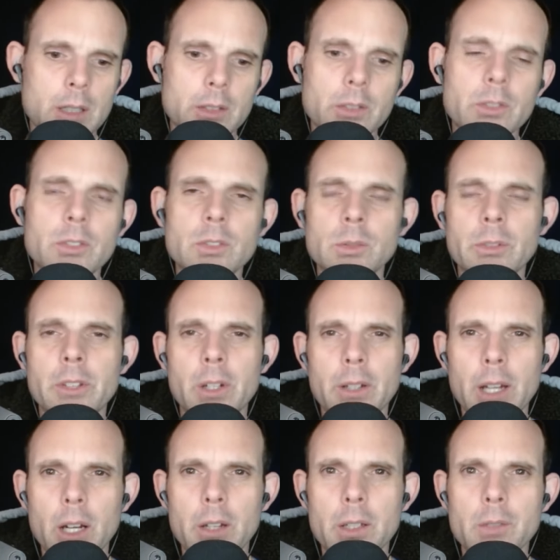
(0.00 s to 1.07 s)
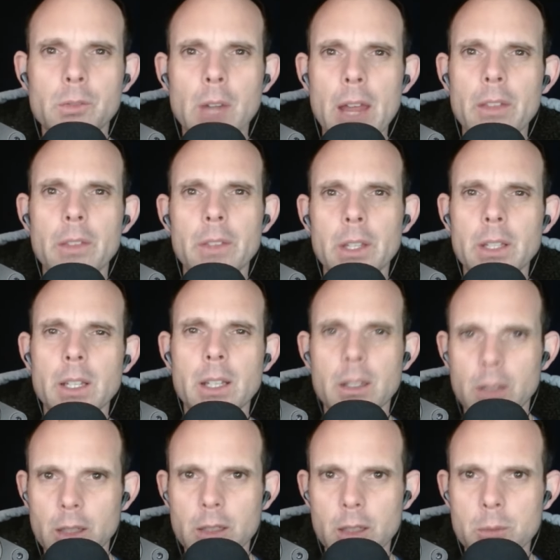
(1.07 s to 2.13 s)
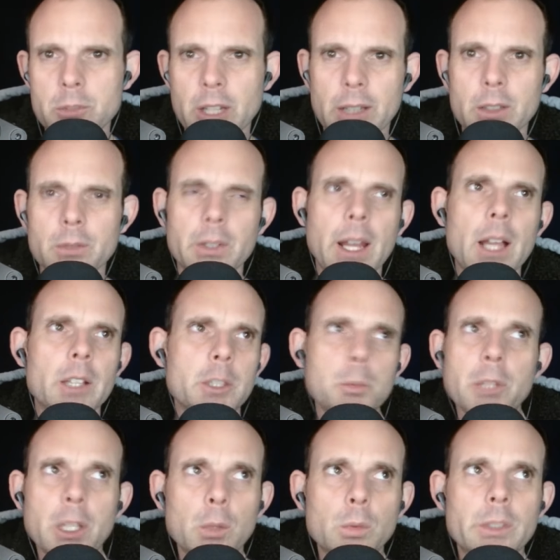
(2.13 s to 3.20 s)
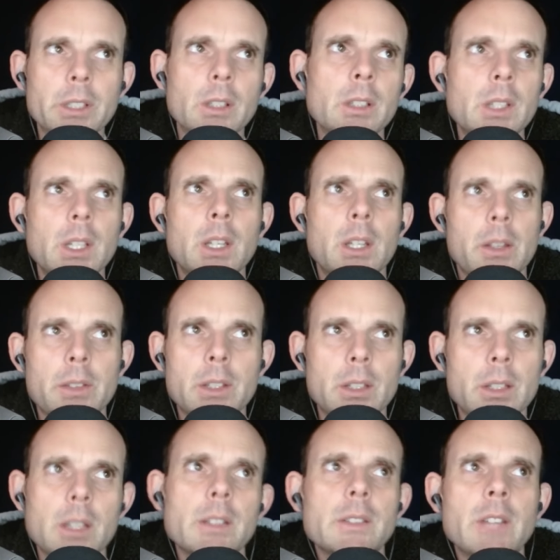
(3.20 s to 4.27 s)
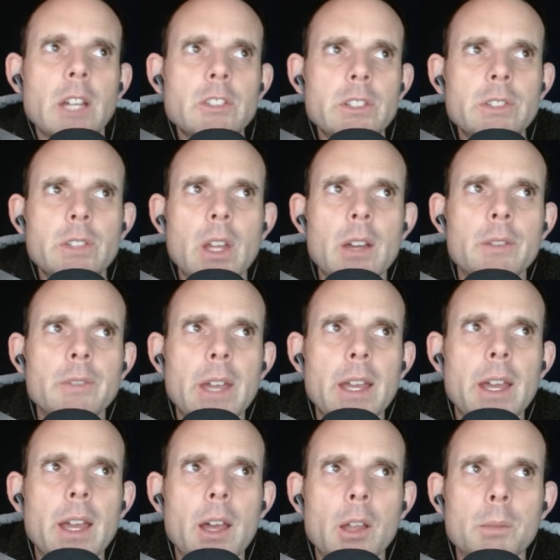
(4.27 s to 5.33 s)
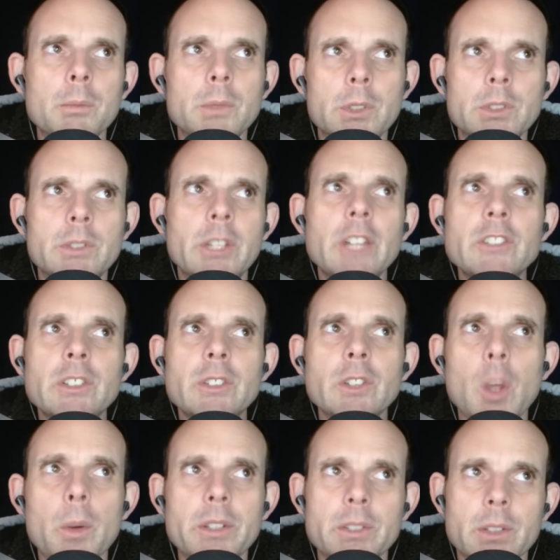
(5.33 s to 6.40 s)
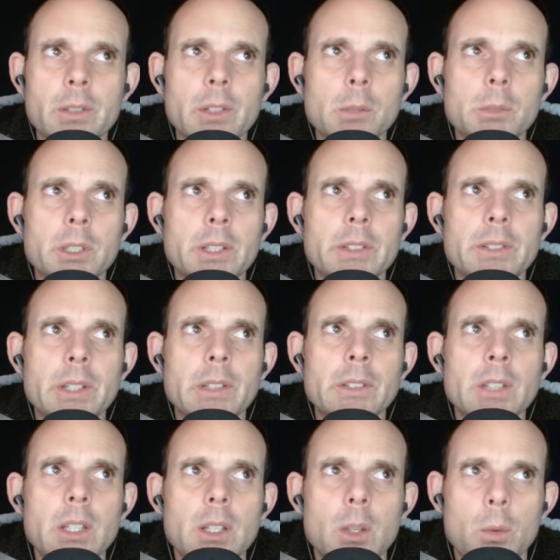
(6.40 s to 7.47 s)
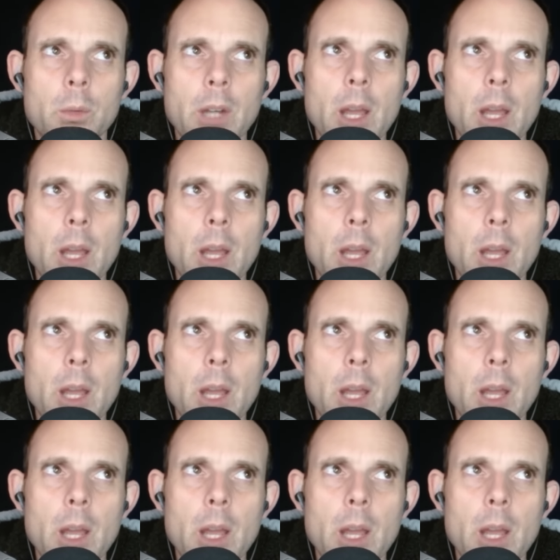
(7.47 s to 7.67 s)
suit their narrative rather than objective reality being real. The Duchess Lois of Alberta says, when